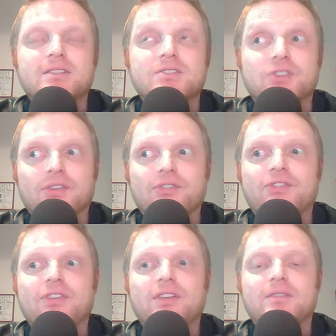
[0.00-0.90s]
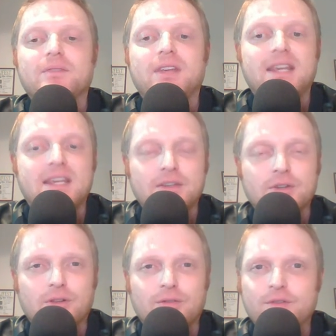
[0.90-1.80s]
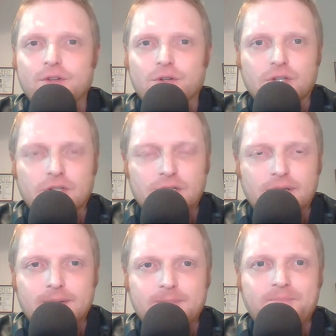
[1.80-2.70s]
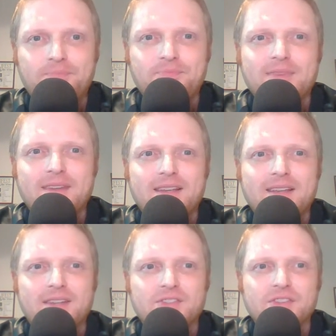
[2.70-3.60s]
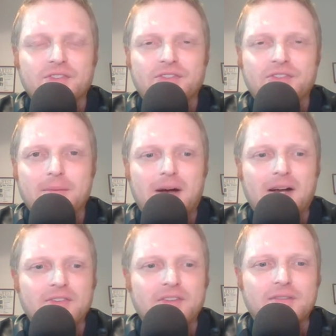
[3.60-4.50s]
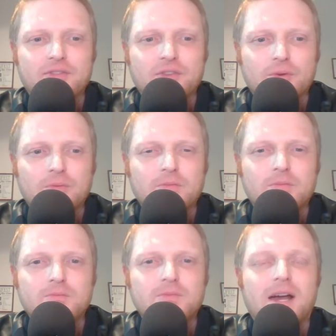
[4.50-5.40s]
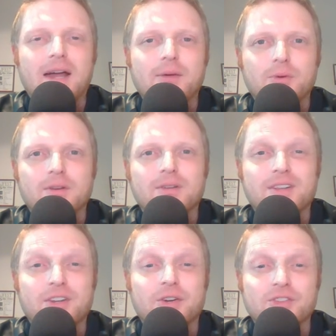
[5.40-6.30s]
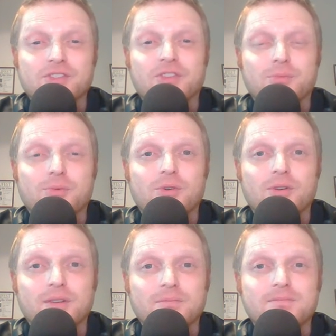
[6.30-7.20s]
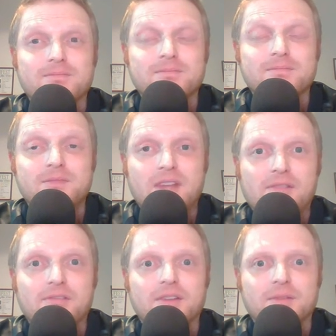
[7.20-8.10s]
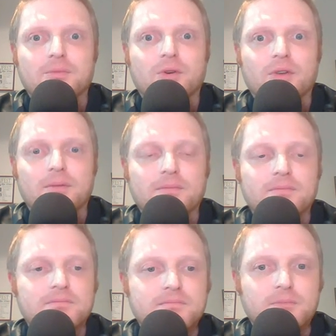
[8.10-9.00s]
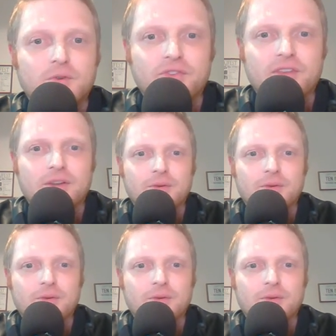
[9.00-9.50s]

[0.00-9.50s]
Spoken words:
just heal, feel good, and just stay positive. So I would encourage this point definitely more than most of the other